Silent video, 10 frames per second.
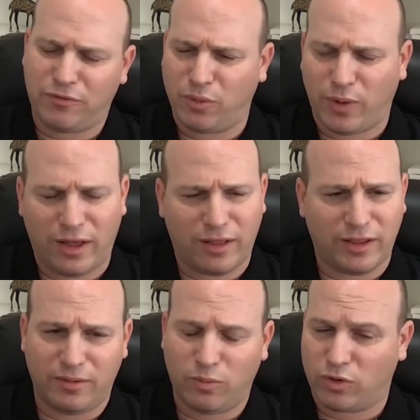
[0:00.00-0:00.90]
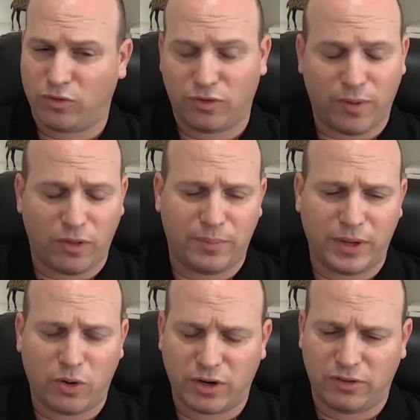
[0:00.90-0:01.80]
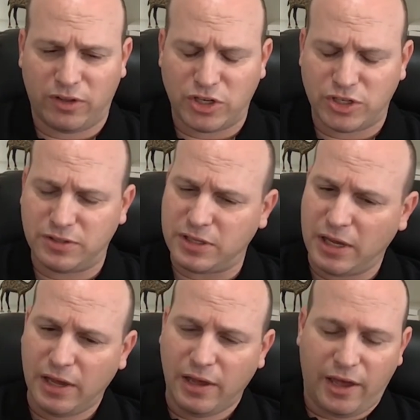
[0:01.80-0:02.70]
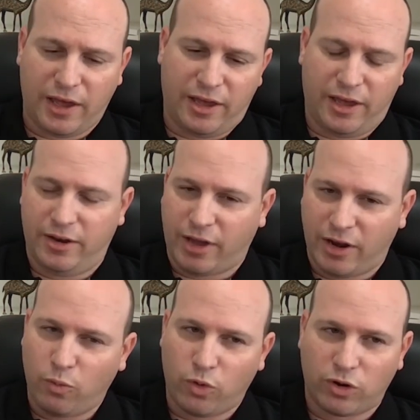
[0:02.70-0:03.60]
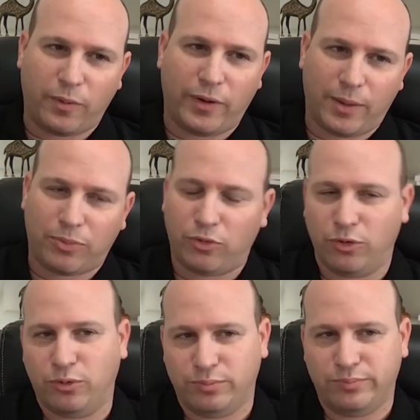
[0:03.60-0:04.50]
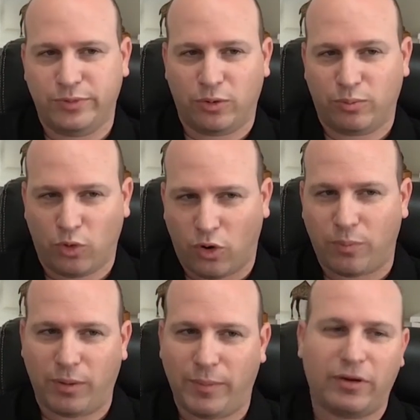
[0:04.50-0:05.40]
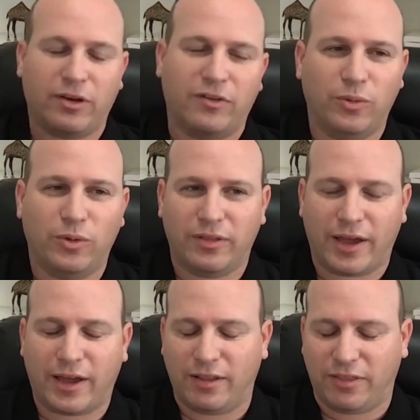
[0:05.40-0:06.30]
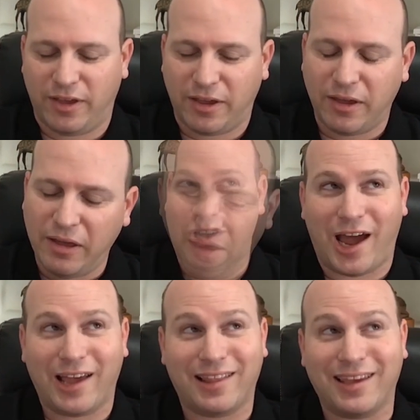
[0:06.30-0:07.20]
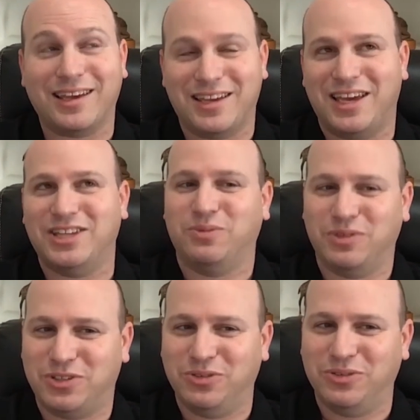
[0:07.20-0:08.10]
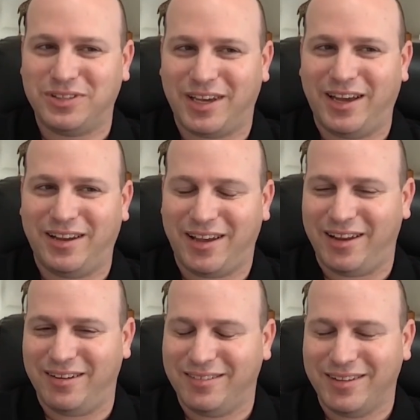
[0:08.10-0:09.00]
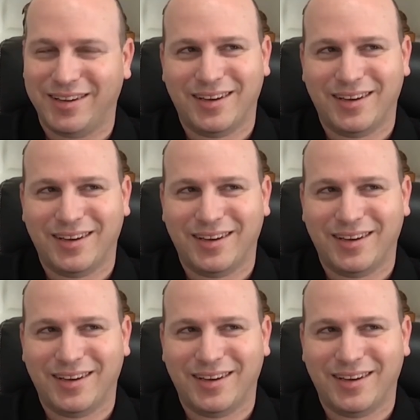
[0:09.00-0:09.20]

for a while. I worked with some other big organizations and kind of worked my way up through, corporate America, if you will, that kind of thing. I like engaging with students, and